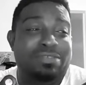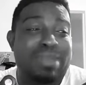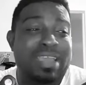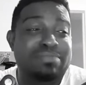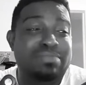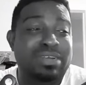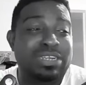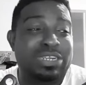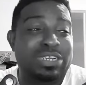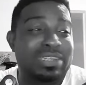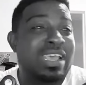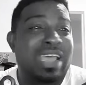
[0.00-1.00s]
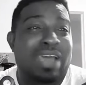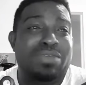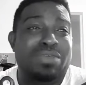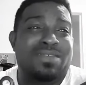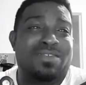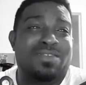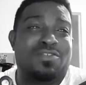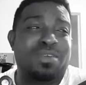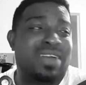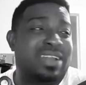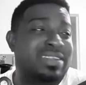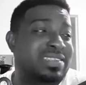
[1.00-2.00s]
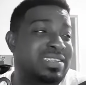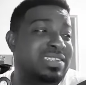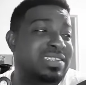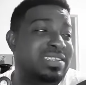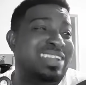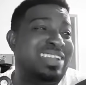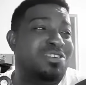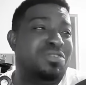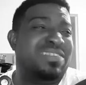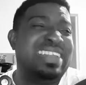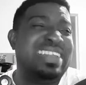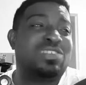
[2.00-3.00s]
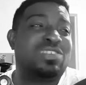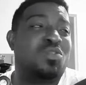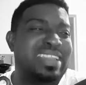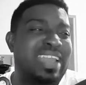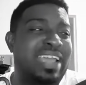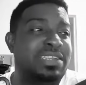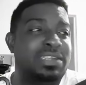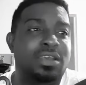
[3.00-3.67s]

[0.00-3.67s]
Emergence, and we have a copy of Anastasis on our graveyard. Is quite nice.